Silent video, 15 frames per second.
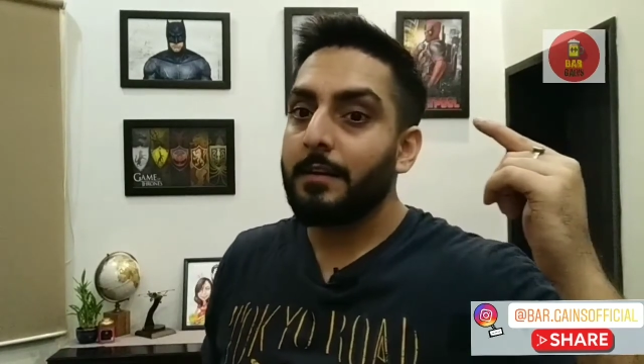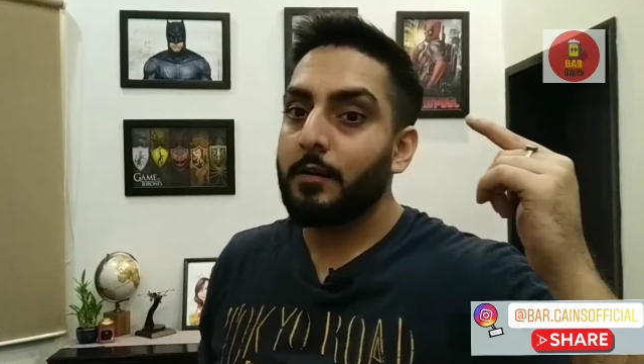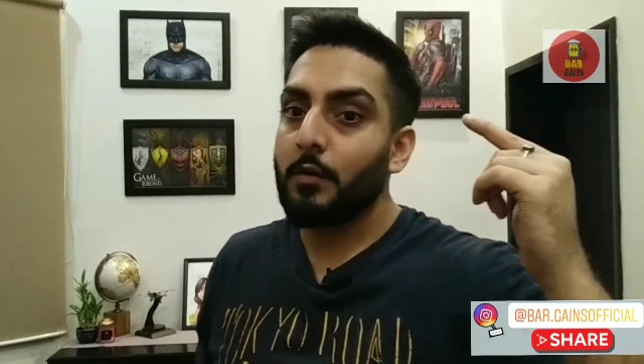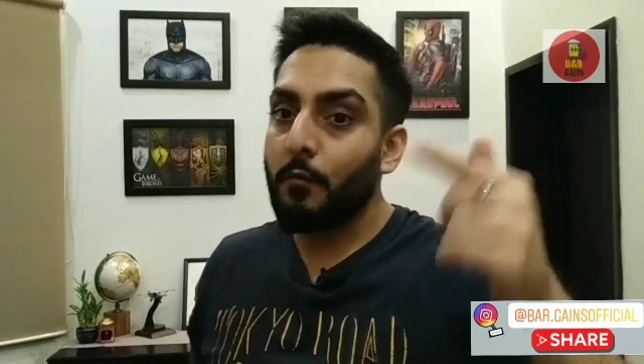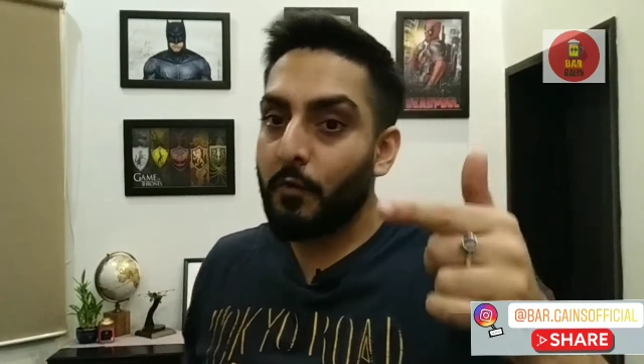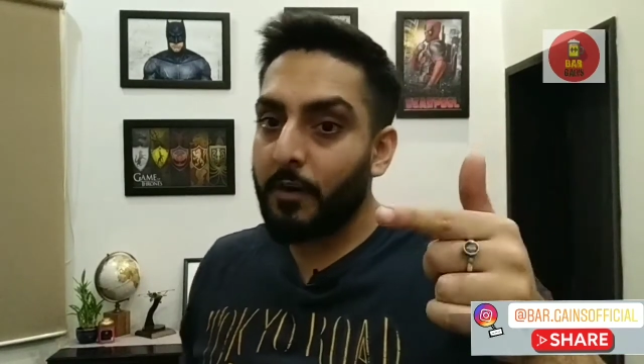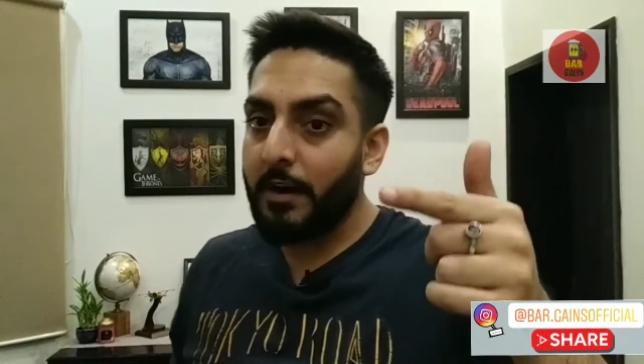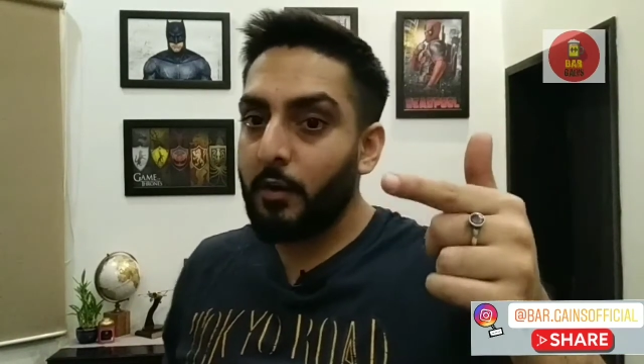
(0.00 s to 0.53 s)

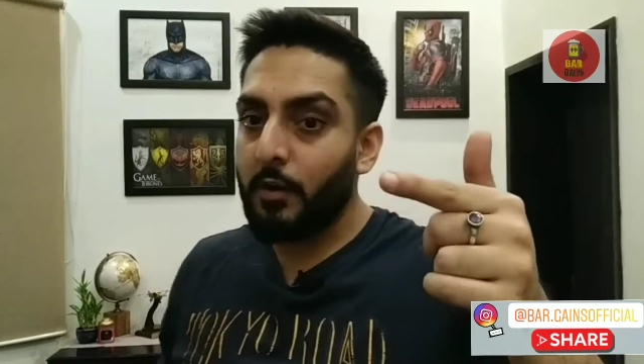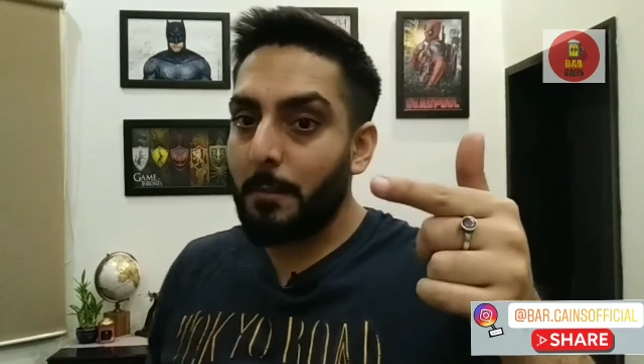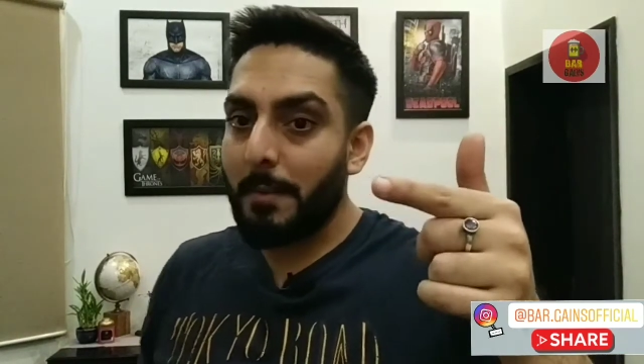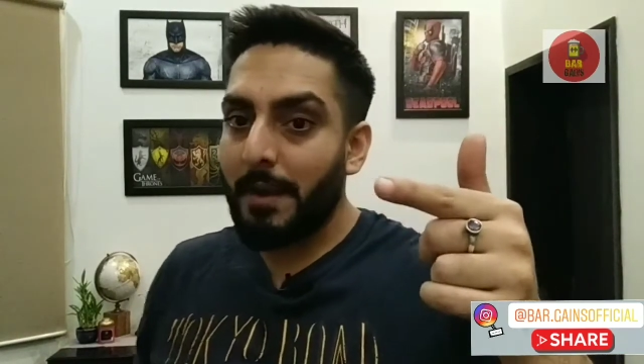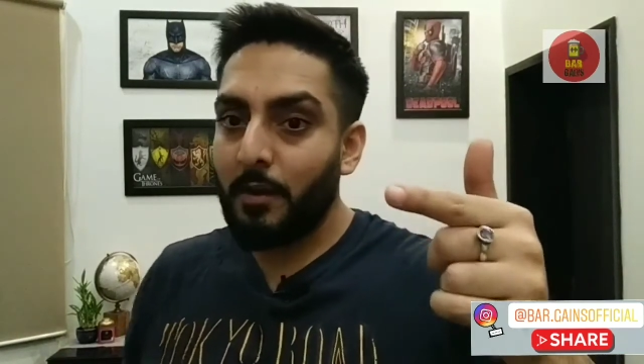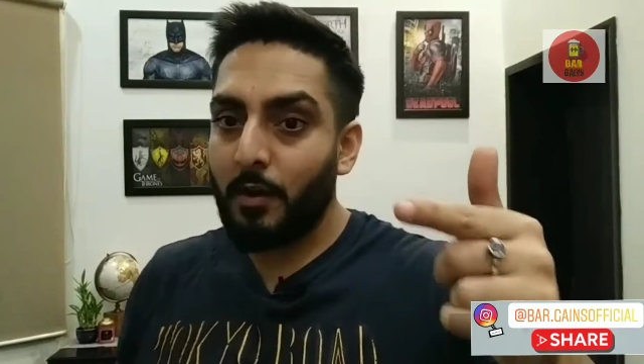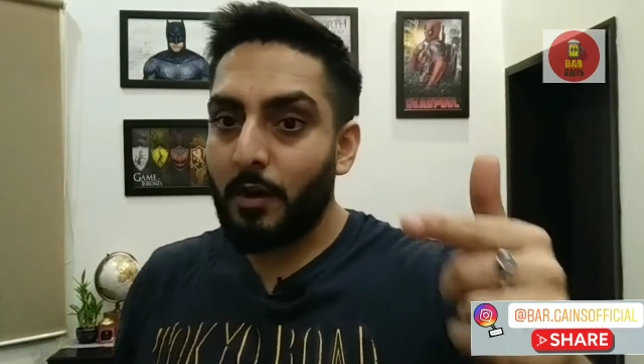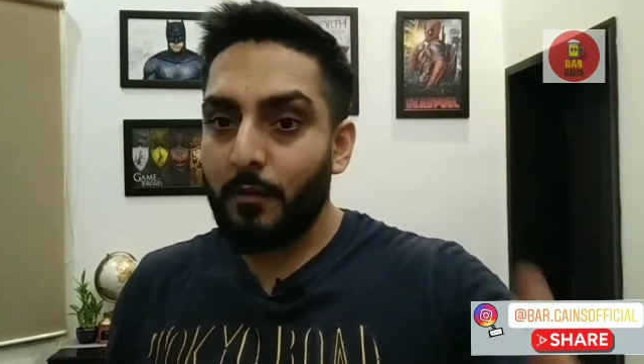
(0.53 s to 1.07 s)
Don't forget to
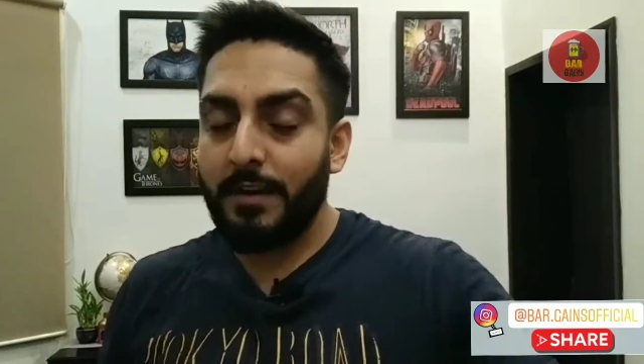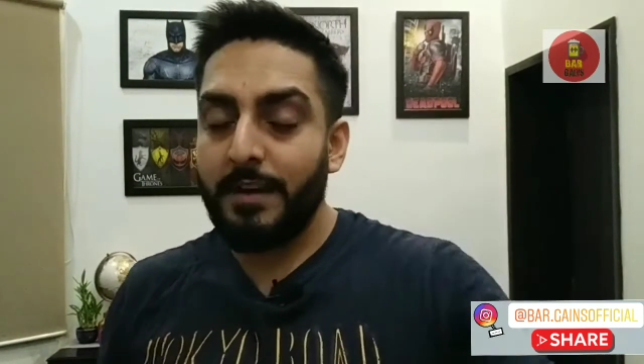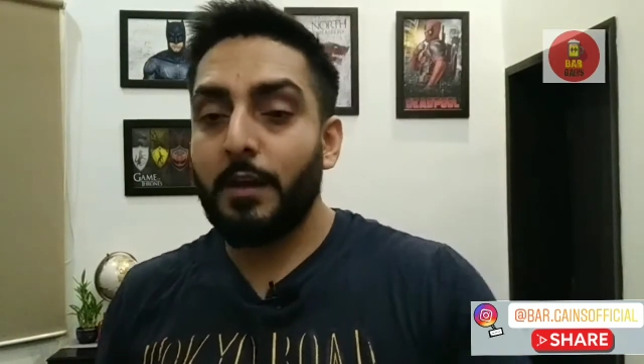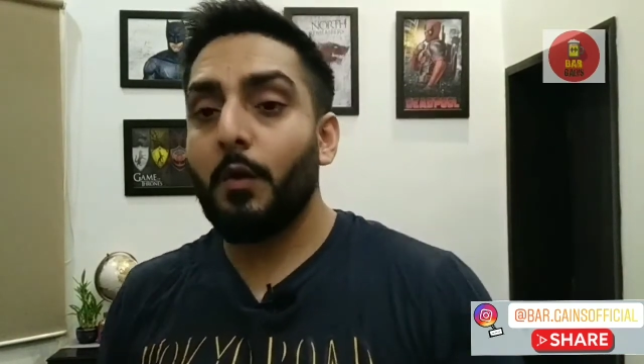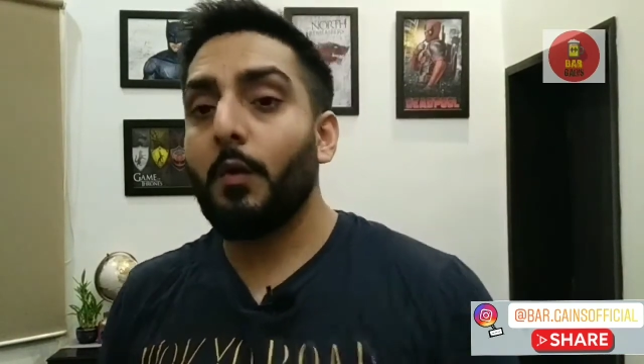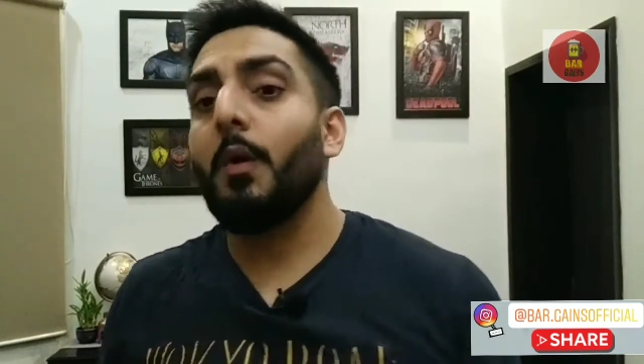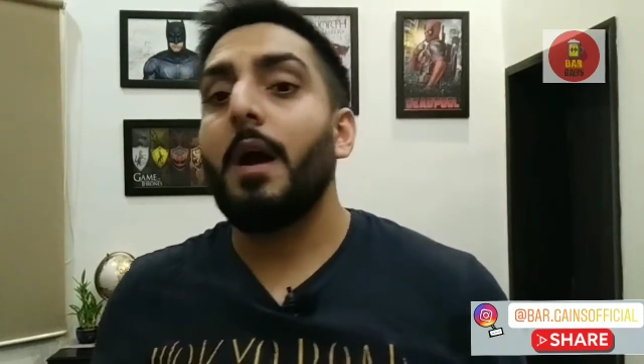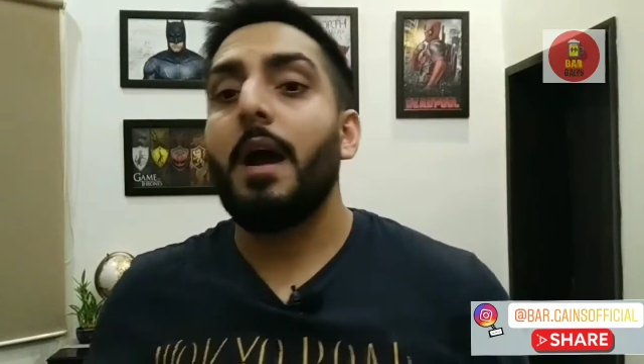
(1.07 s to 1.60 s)
comment on our
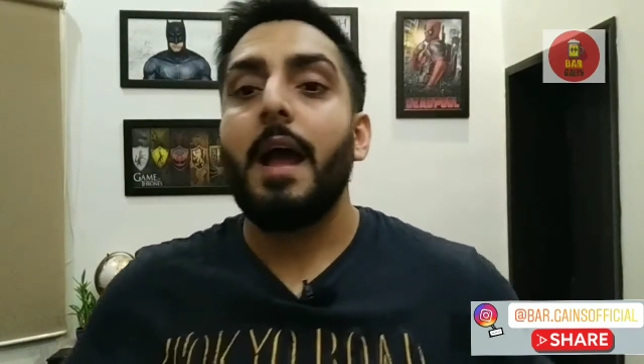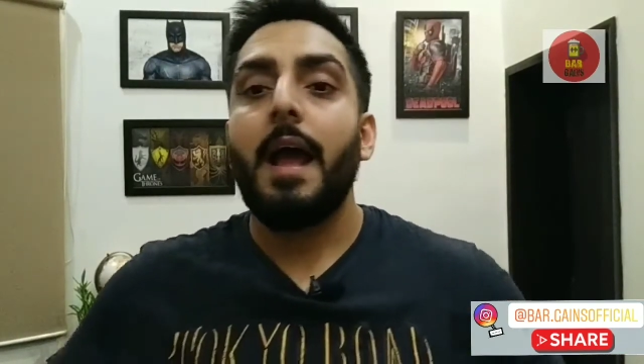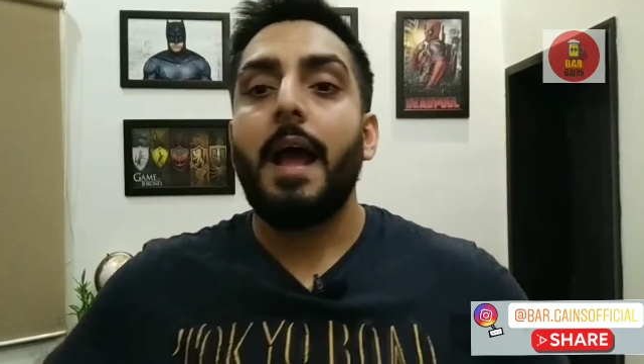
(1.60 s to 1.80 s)
video,